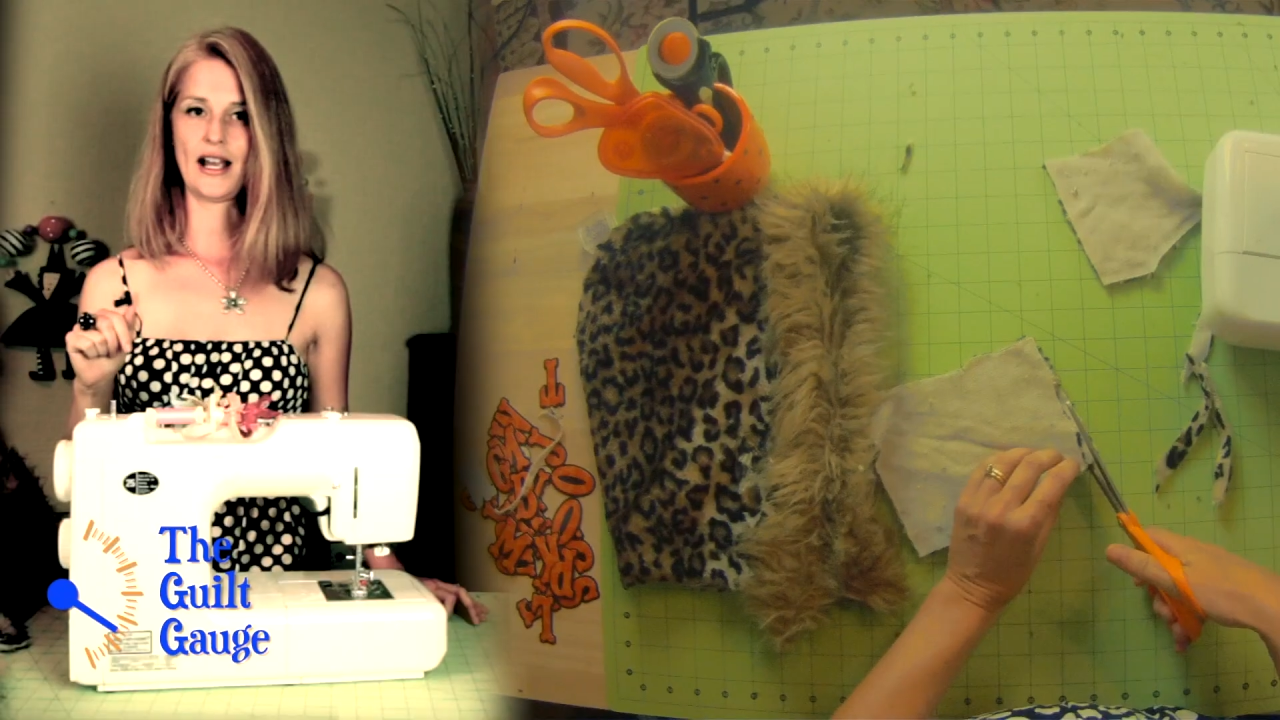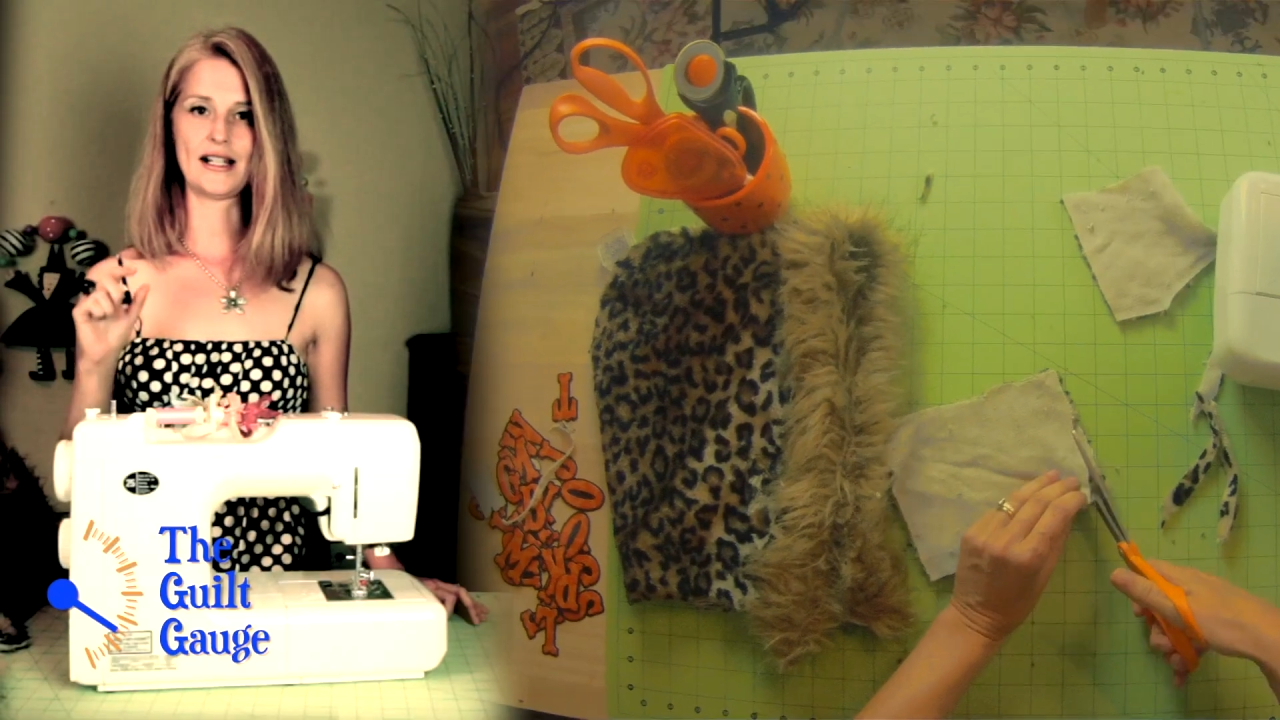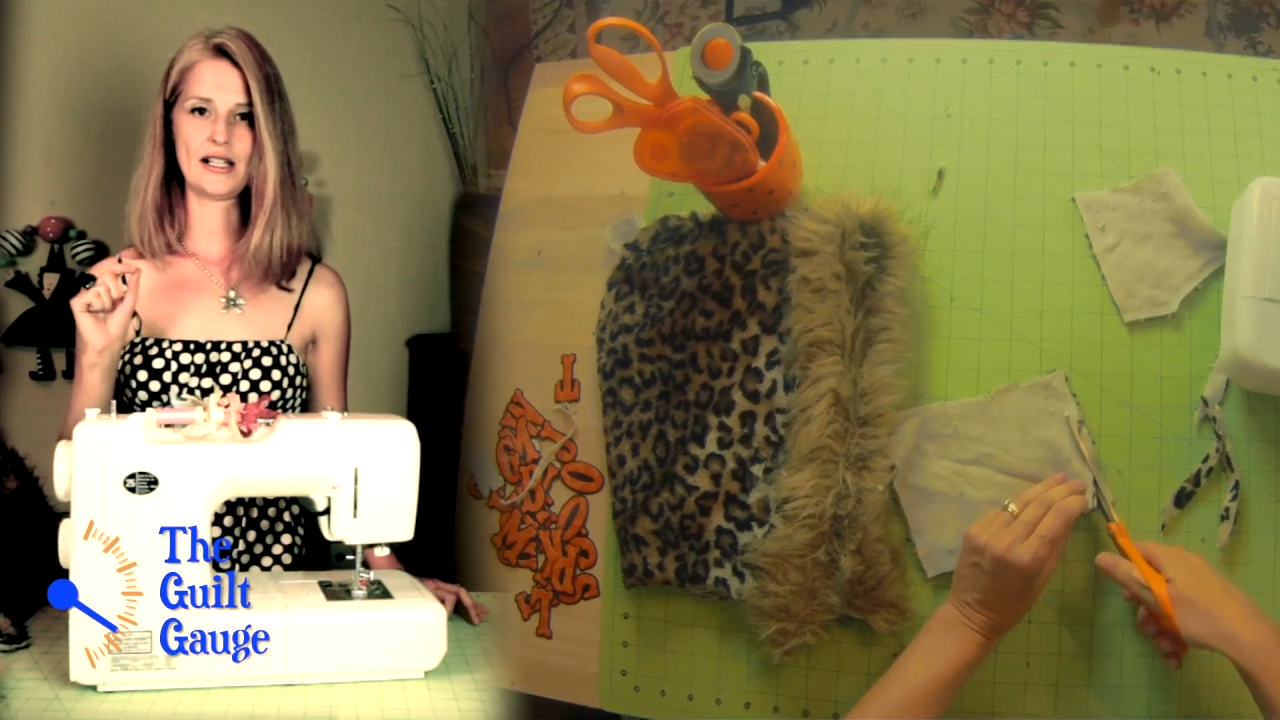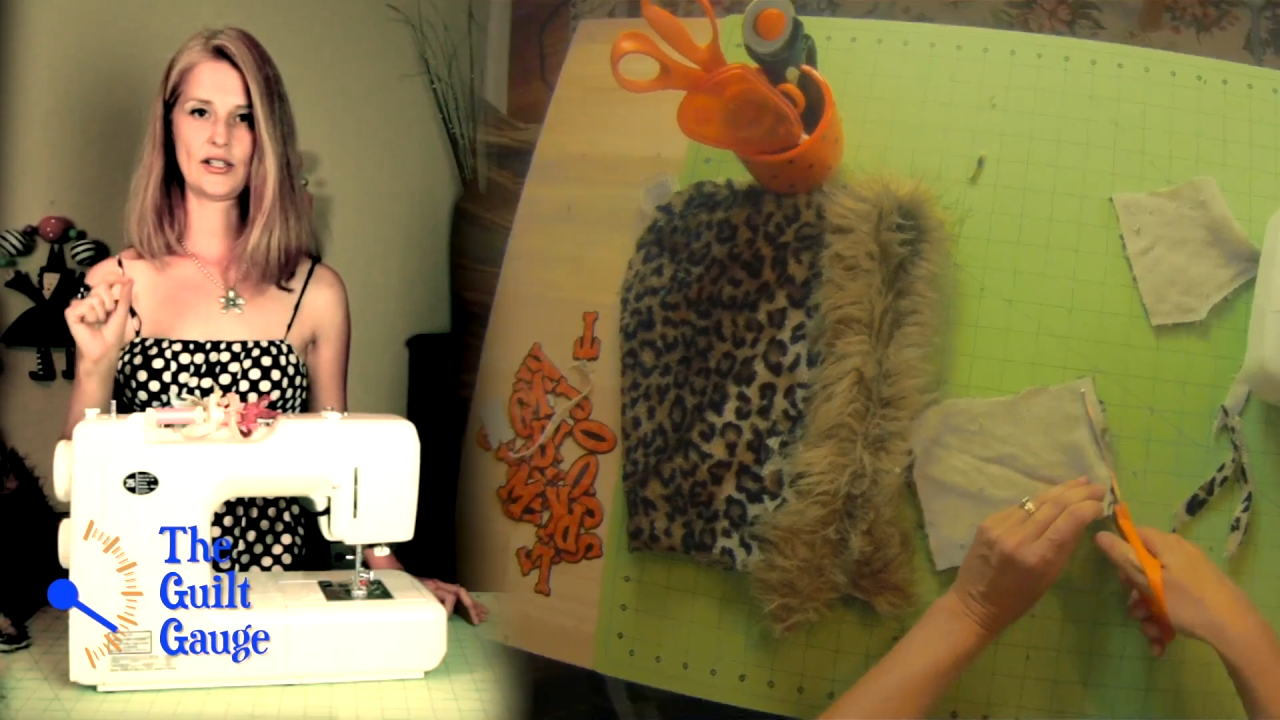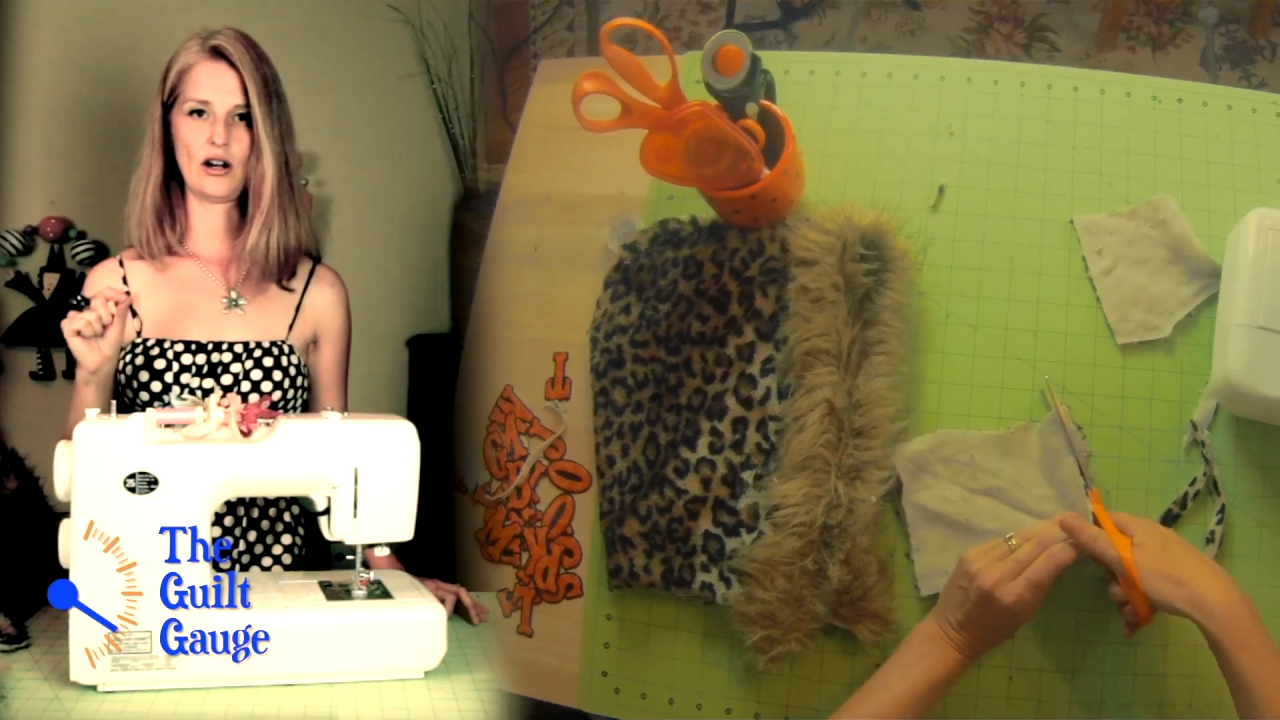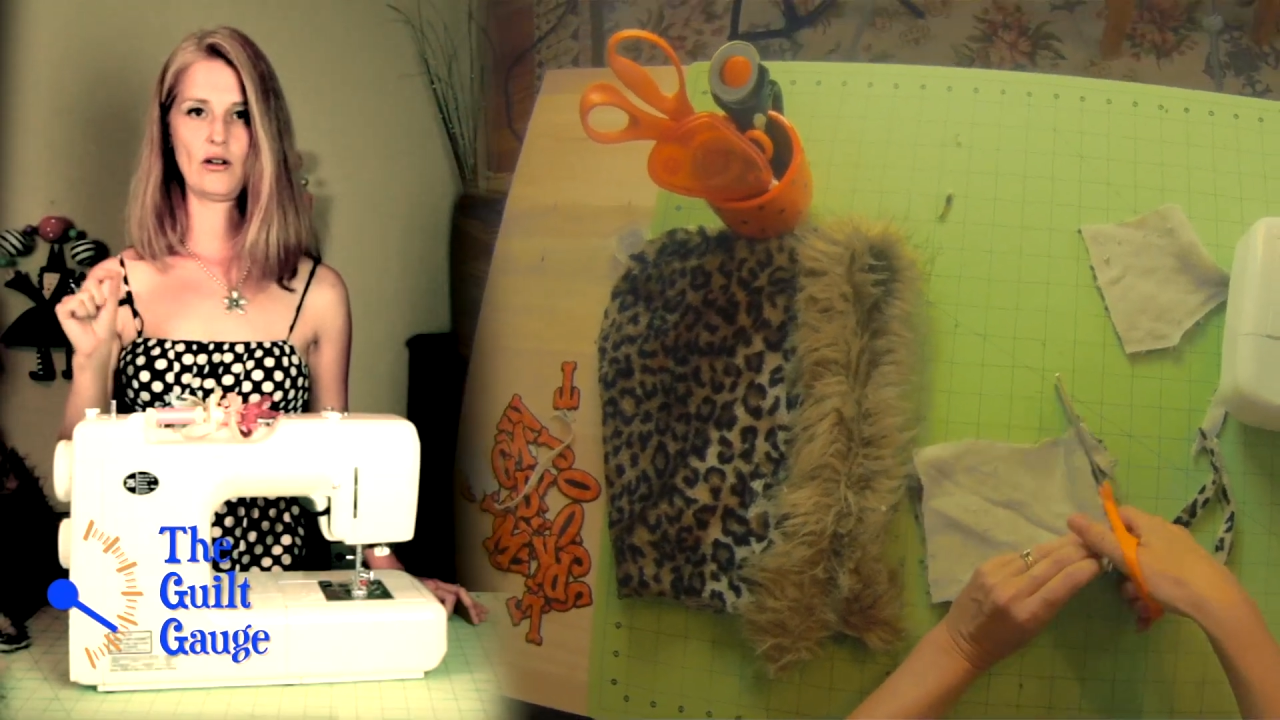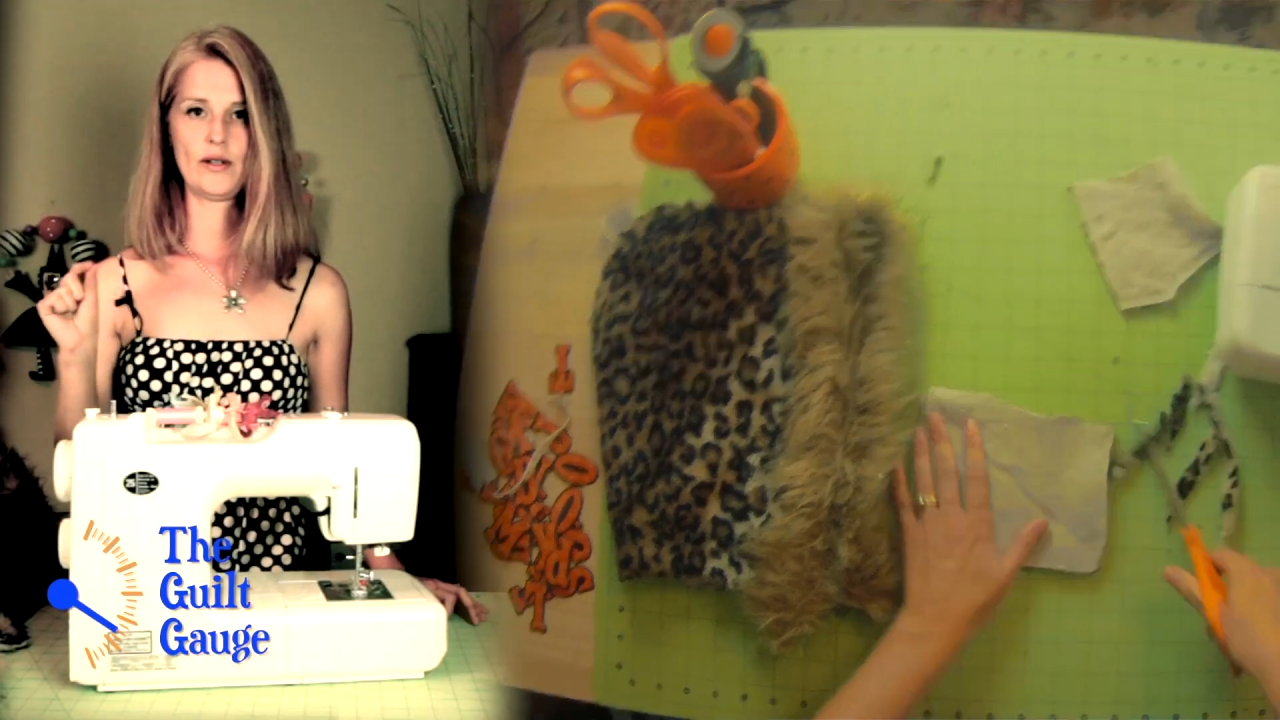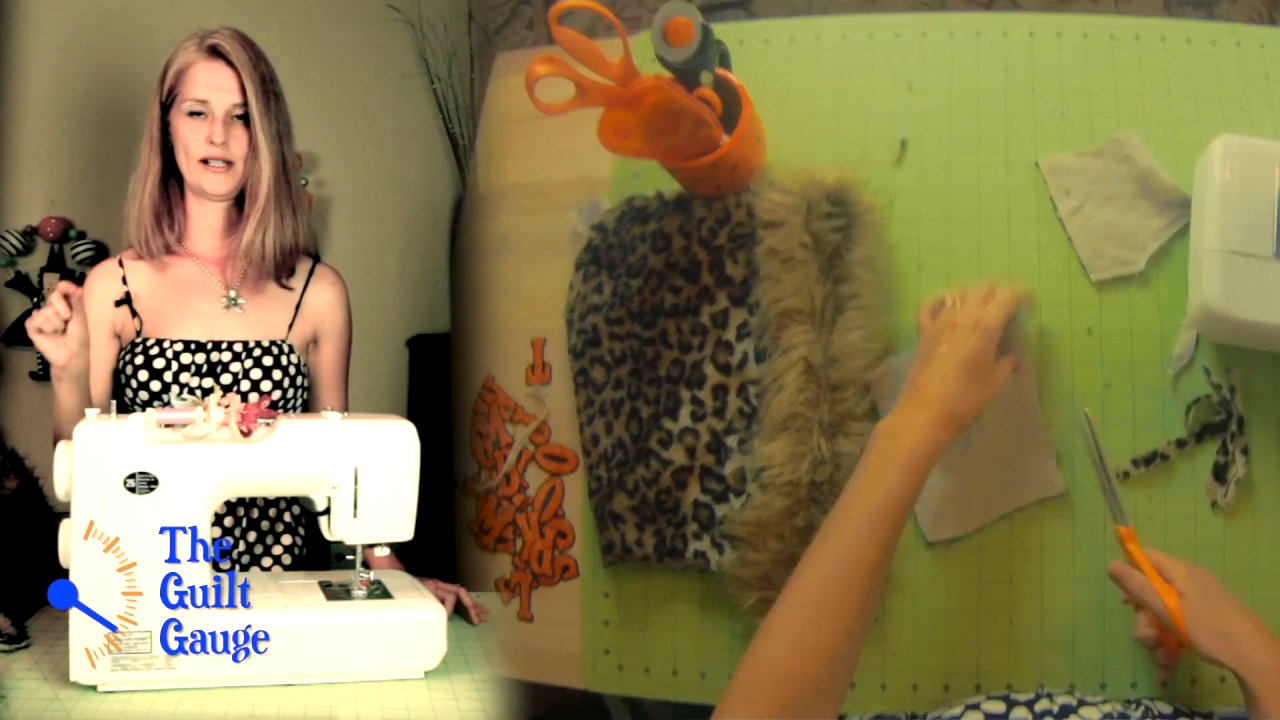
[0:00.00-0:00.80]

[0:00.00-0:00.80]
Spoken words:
I start with